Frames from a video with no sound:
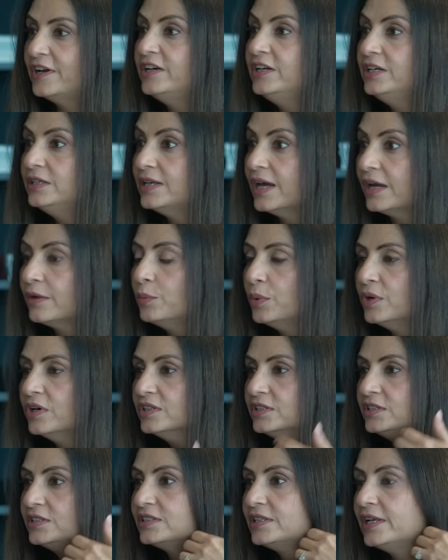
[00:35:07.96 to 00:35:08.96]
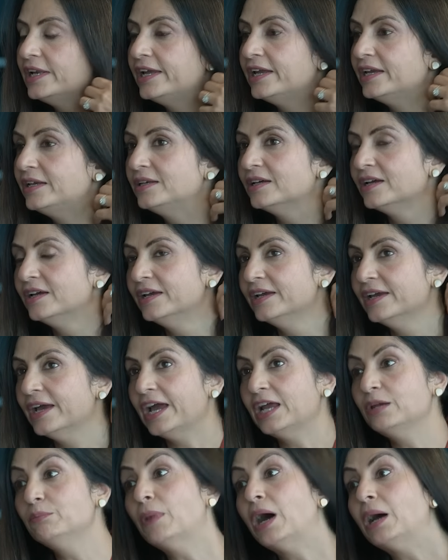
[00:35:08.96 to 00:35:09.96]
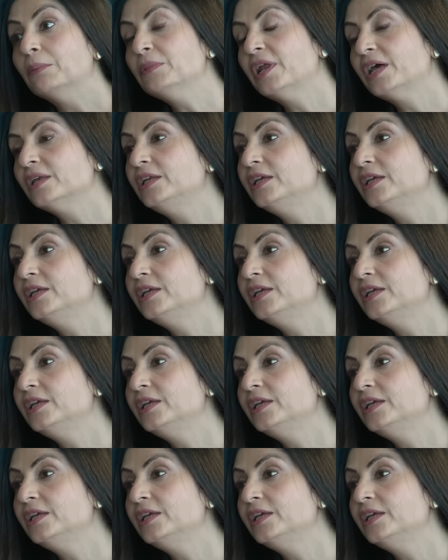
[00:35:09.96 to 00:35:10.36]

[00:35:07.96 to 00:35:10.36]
very diverse slate, mm. and Mamla